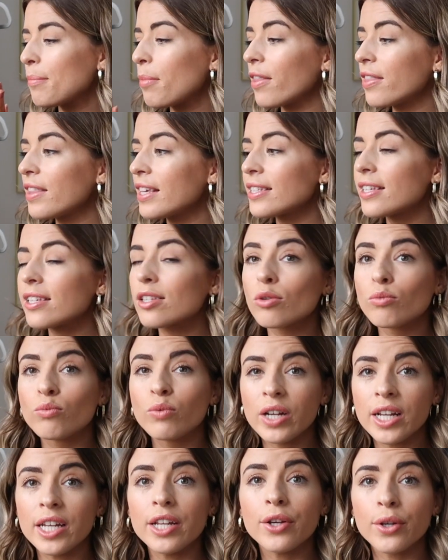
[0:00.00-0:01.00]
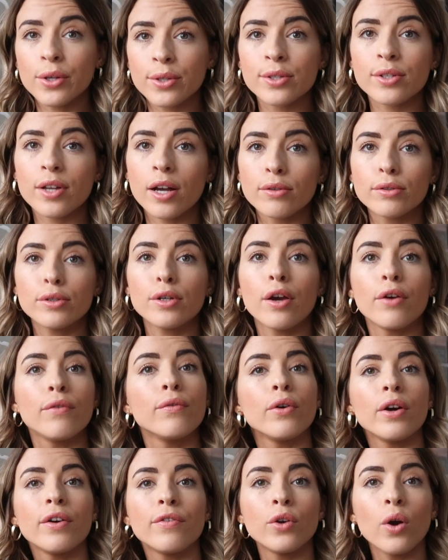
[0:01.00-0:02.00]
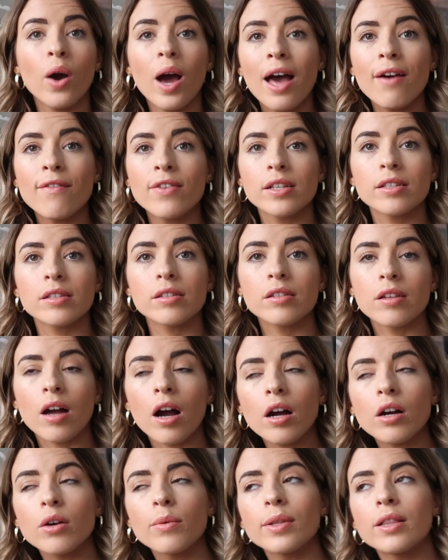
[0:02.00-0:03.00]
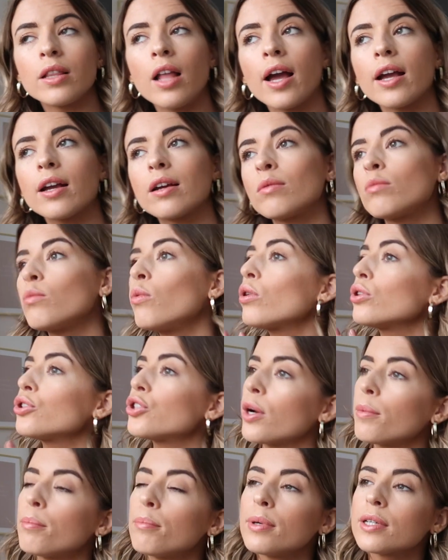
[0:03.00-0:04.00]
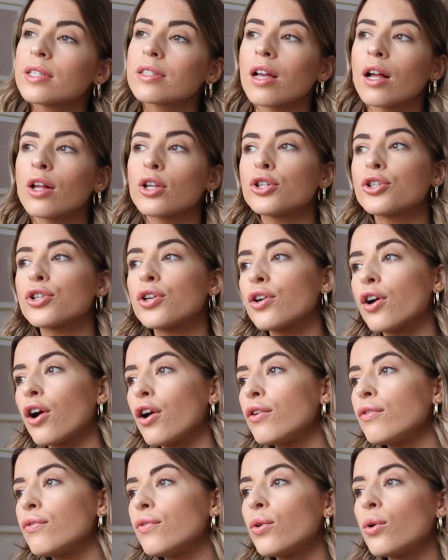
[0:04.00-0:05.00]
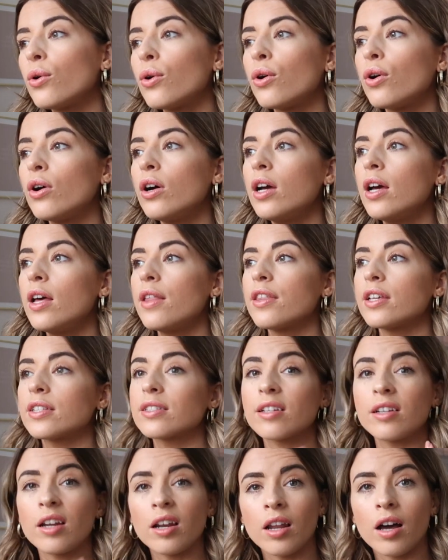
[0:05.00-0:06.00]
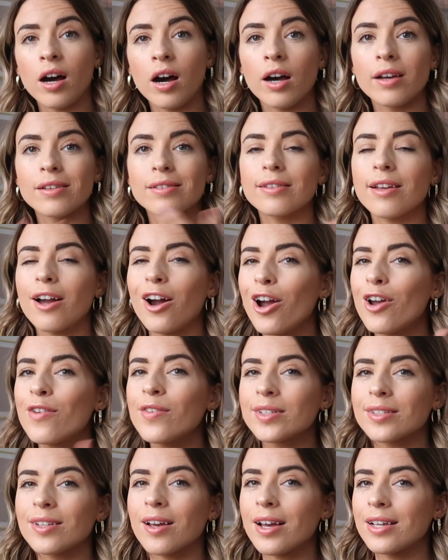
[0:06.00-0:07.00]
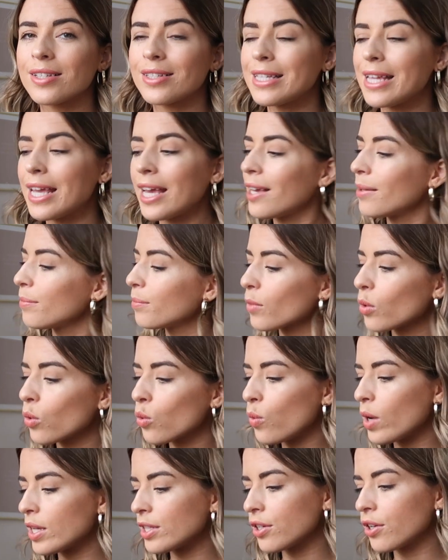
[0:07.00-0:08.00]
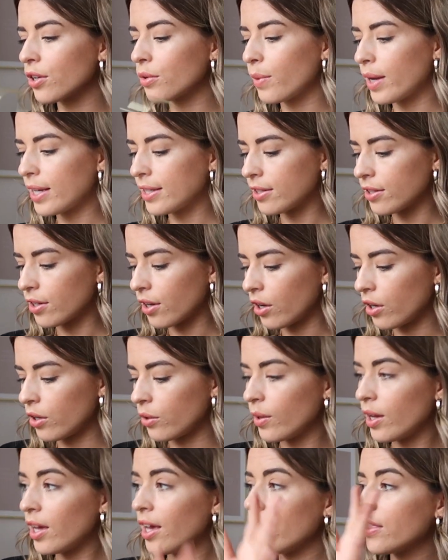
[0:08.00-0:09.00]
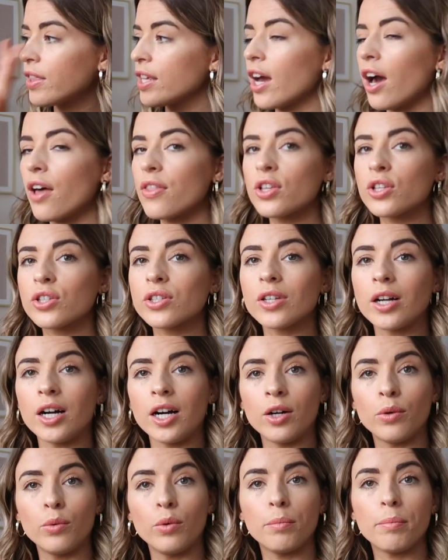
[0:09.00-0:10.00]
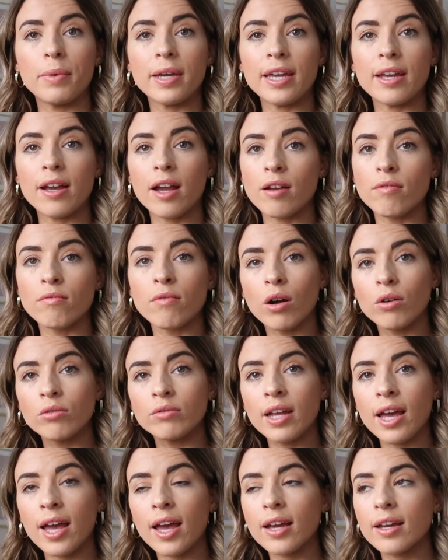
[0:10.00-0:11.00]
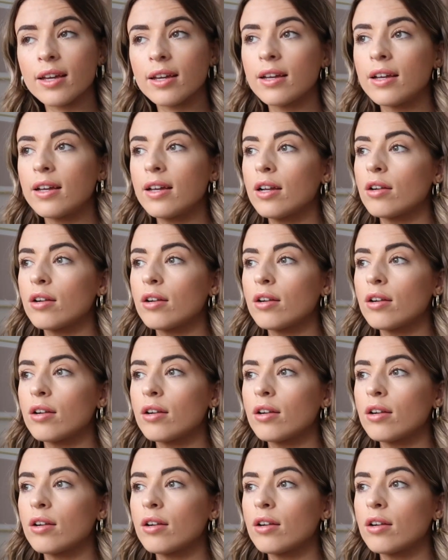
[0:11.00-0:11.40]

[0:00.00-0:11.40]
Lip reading: But this is a really good style to go for if you're ever stuck with like what jumper style you should go for that's gonna last. Oversized knit, always a good way to go. The other style would be a roll neck.